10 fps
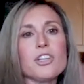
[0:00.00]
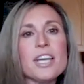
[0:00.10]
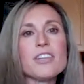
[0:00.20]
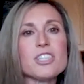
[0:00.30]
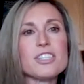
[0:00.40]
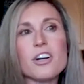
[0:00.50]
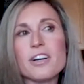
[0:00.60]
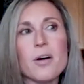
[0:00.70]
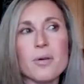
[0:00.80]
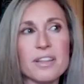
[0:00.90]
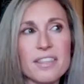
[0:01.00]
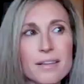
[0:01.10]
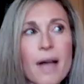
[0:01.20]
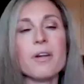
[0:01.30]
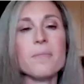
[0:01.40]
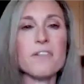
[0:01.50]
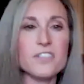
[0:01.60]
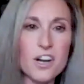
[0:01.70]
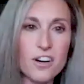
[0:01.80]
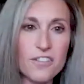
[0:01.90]
you can't just start out with, I want to be a
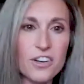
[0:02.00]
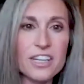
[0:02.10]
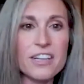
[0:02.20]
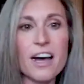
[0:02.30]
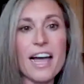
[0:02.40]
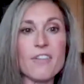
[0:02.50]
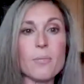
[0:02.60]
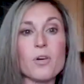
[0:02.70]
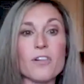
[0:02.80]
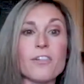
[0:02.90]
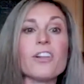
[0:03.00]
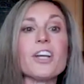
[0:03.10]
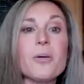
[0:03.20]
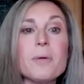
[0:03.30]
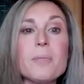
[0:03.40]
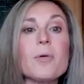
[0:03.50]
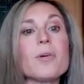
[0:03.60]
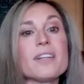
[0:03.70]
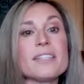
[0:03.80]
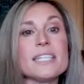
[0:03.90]
photographer and not have a portfolio. People
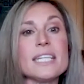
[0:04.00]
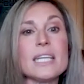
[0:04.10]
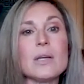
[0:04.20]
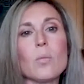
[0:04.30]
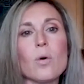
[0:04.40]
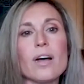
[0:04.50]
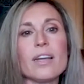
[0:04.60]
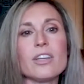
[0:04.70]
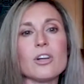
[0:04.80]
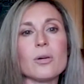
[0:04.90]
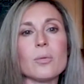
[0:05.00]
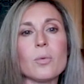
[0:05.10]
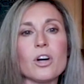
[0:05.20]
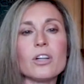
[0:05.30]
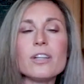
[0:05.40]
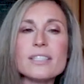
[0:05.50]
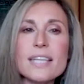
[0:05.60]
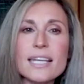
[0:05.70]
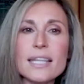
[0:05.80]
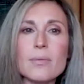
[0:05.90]
want to see what your work looks
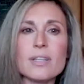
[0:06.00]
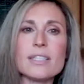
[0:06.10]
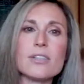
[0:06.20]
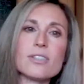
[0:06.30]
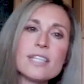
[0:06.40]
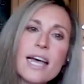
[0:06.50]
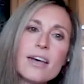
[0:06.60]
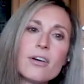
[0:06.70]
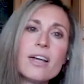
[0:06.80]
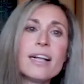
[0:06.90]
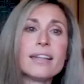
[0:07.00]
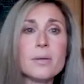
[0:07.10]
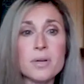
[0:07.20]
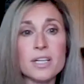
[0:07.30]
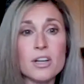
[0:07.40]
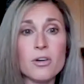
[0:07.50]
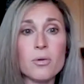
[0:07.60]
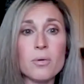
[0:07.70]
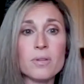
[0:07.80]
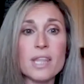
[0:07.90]
like. They want to see your style. They want to
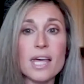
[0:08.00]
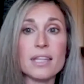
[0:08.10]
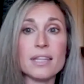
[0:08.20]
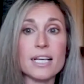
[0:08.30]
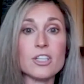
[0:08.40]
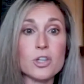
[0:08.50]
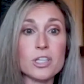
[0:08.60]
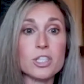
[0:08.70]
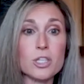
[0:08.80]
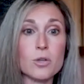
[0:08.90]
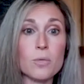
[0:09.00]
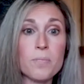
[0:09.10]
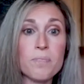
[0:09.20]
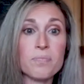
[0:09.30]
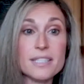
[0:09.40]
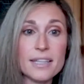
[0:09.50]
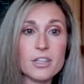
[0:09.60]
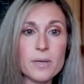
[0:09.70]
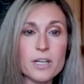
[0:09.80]
know that they can trust you to take their